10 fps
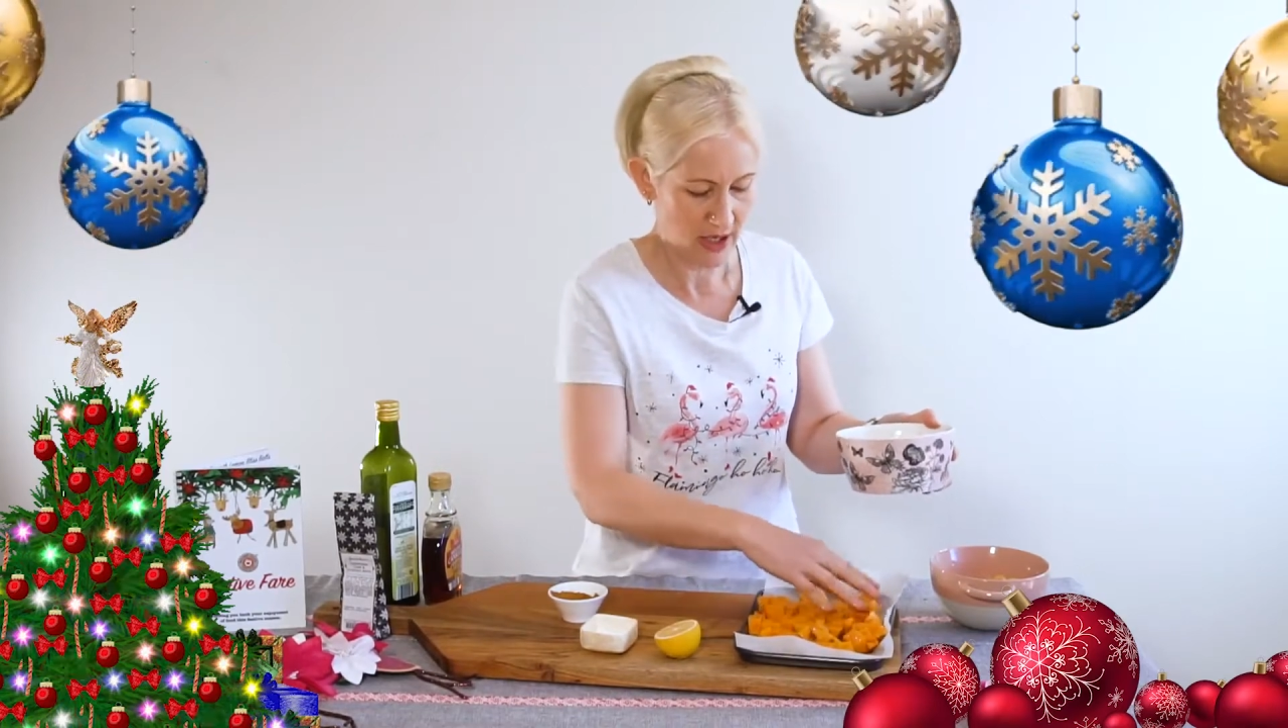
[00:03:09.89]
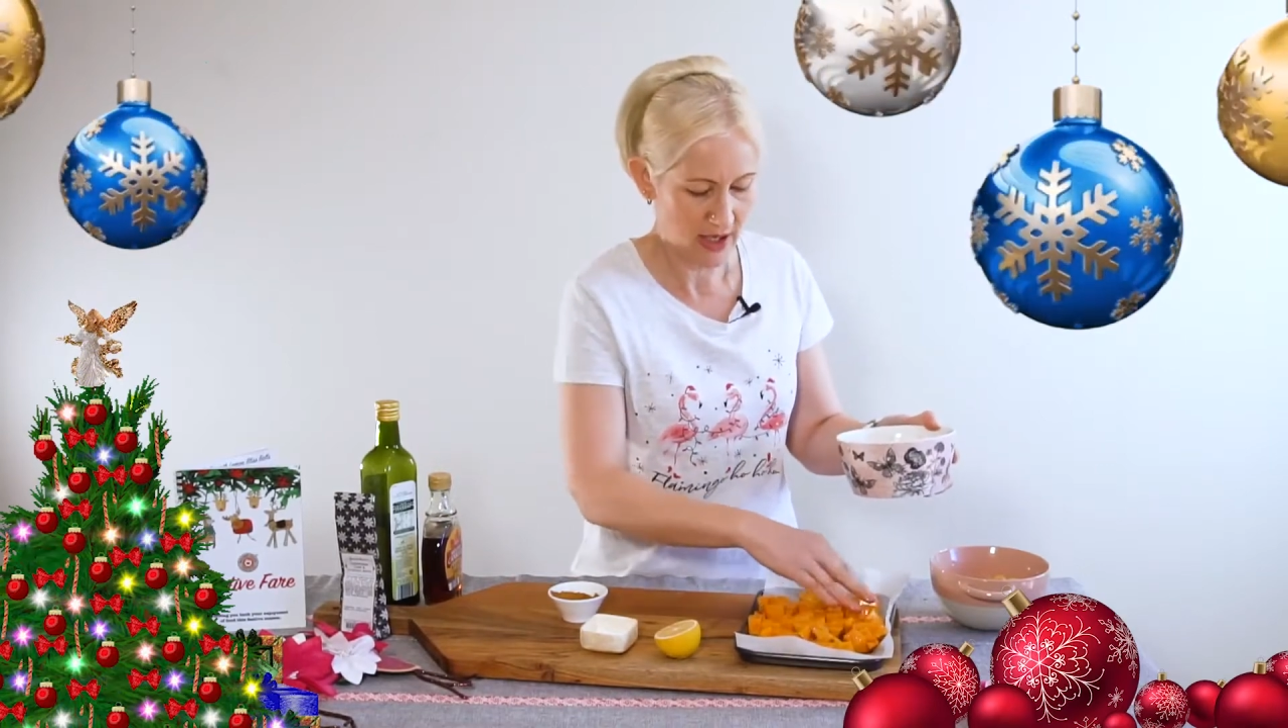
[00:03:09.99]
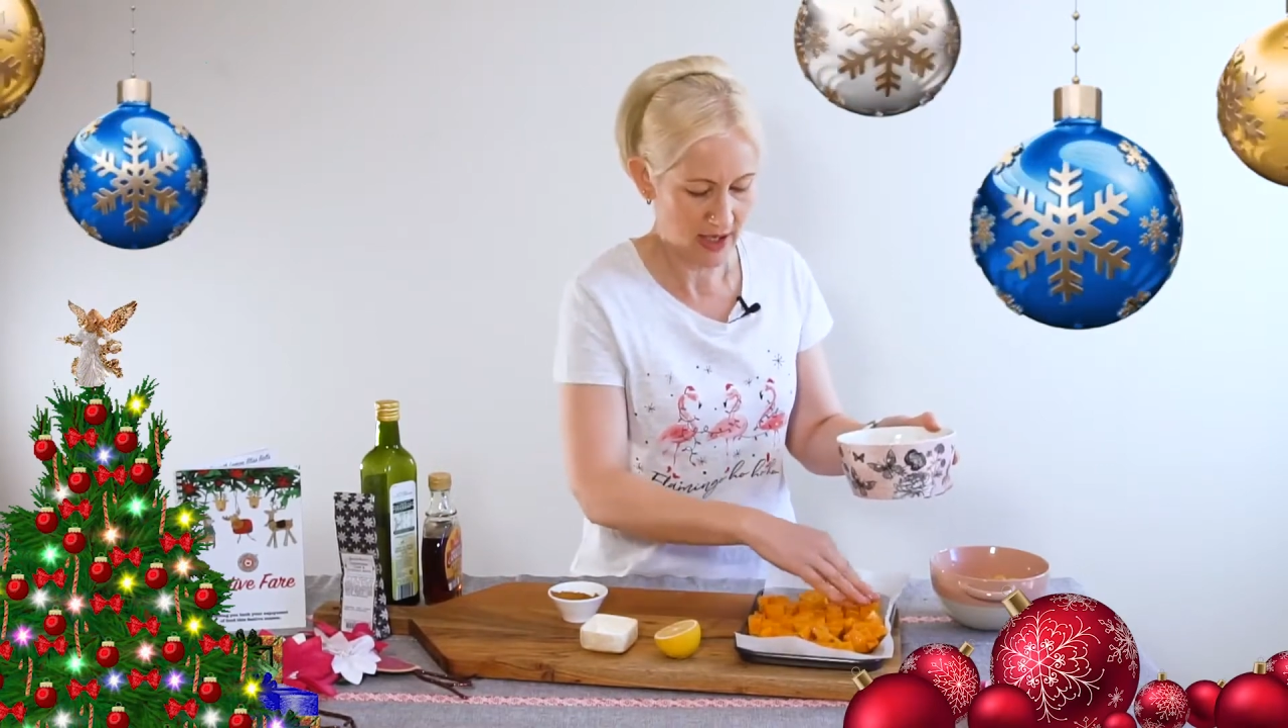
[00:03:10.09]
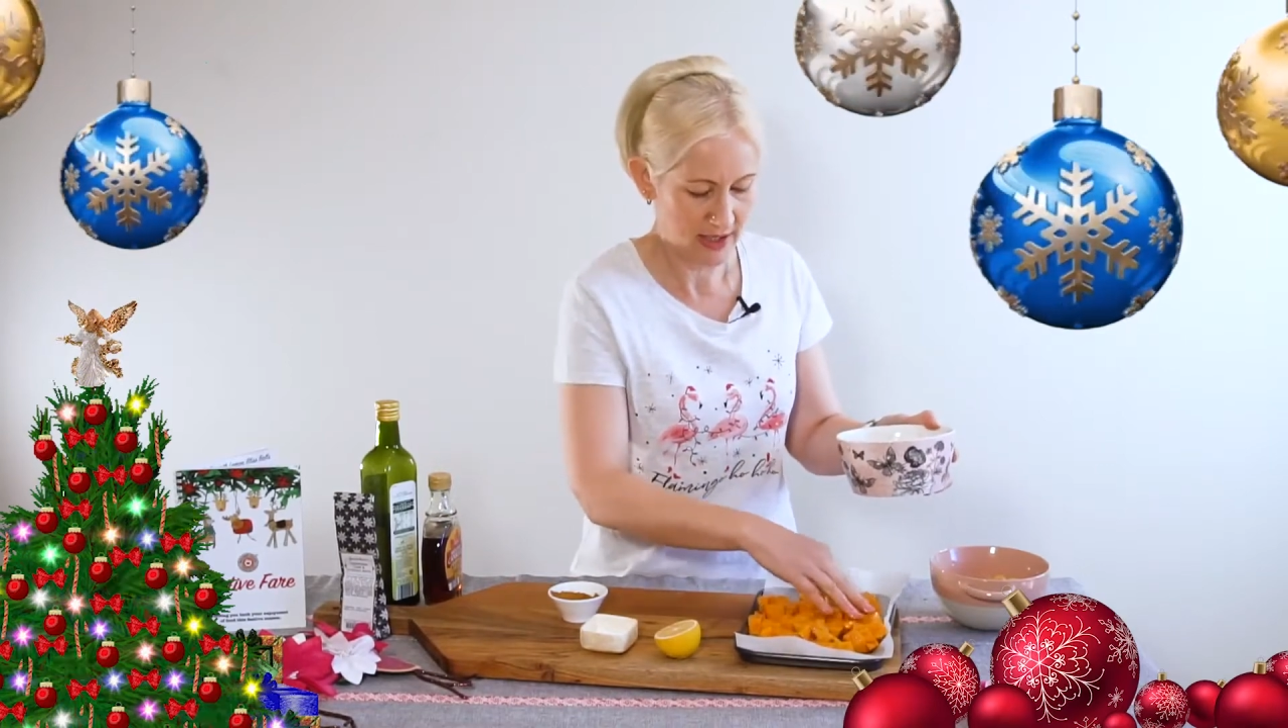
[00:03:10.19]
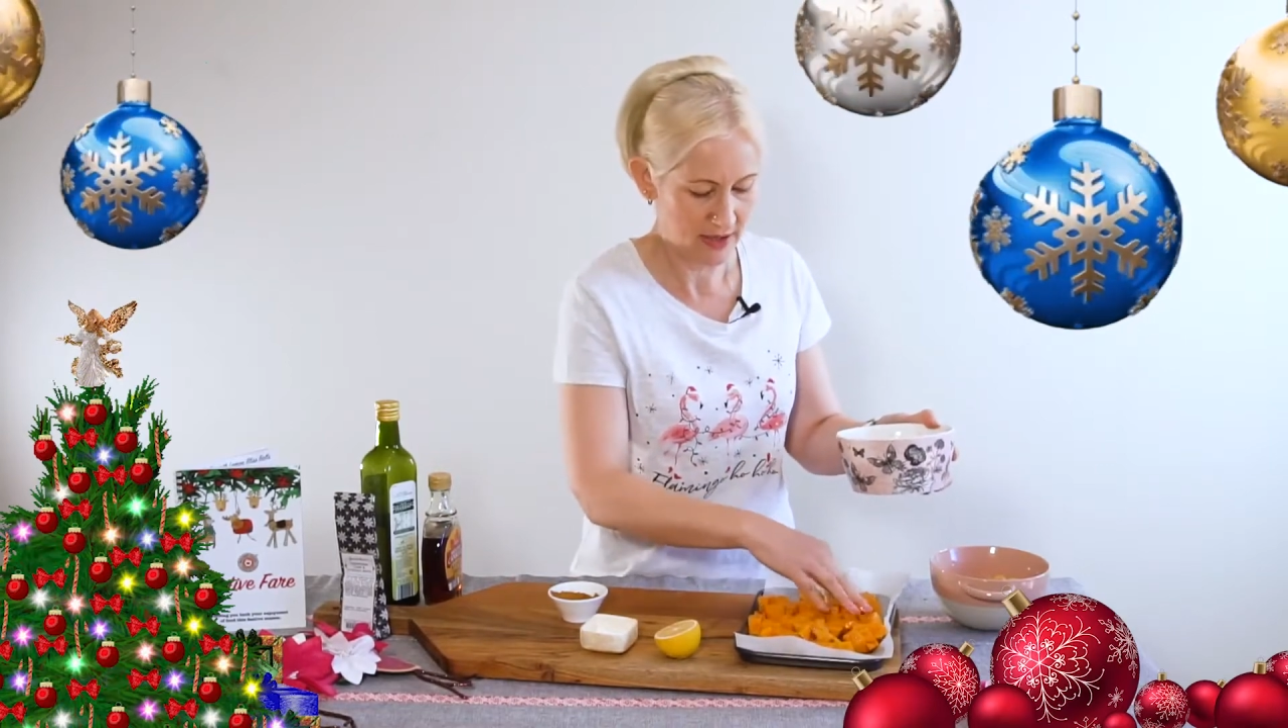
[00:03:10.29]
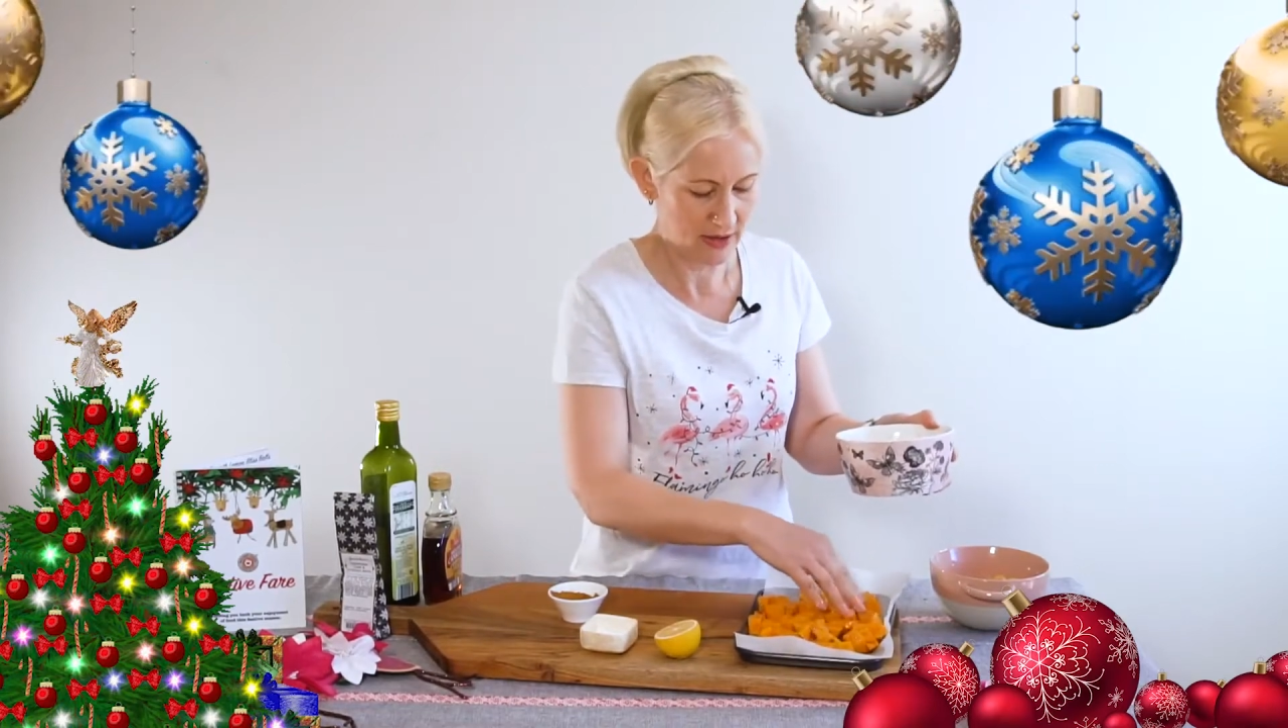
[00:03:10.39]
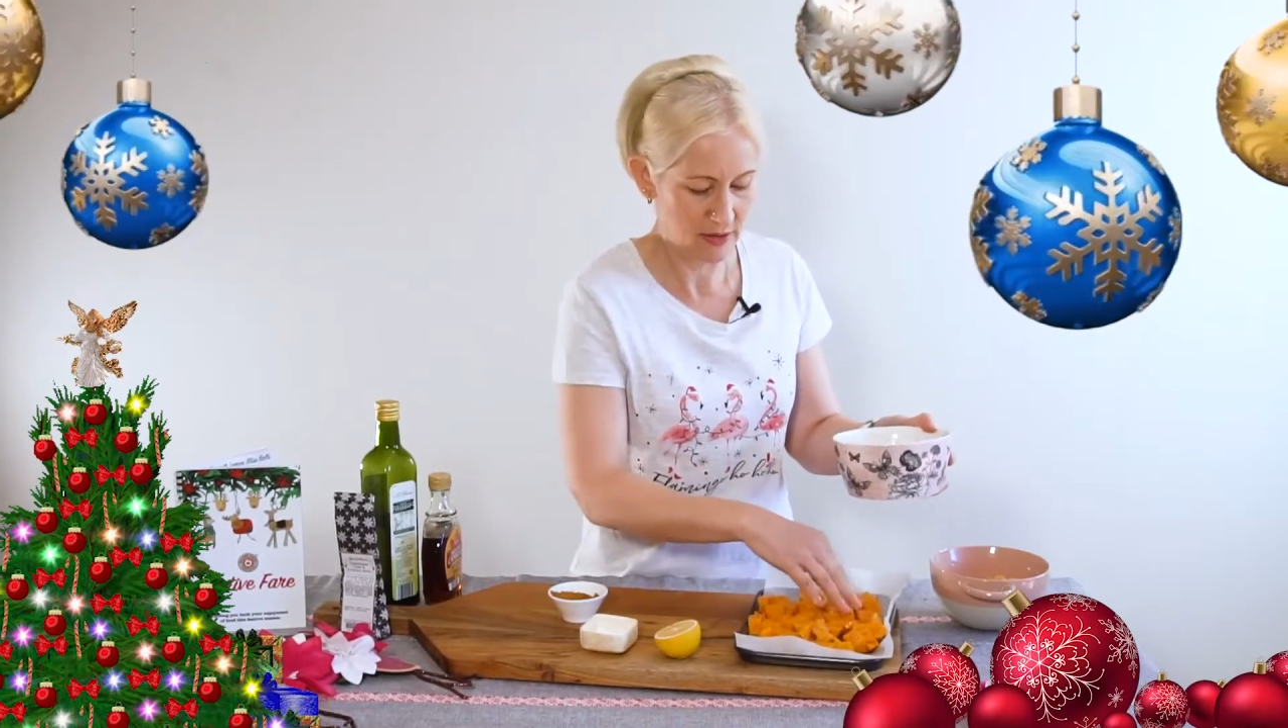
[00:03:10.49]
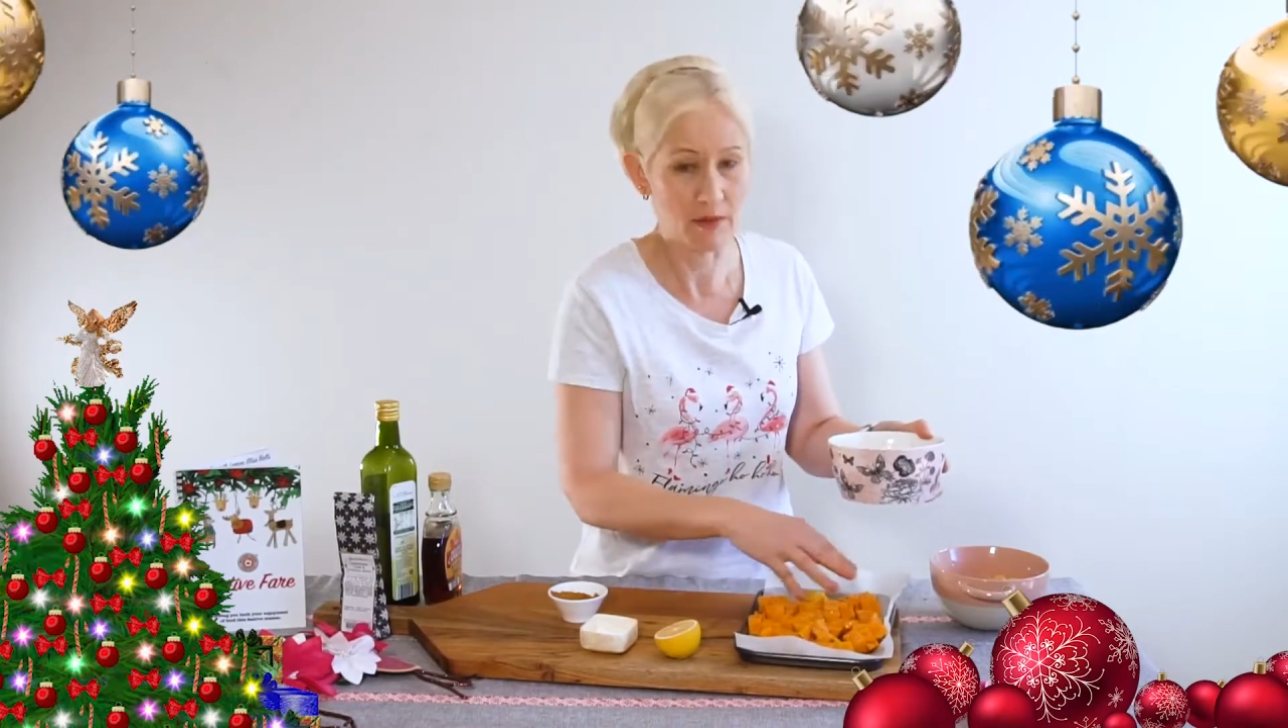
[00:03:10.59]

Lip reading: and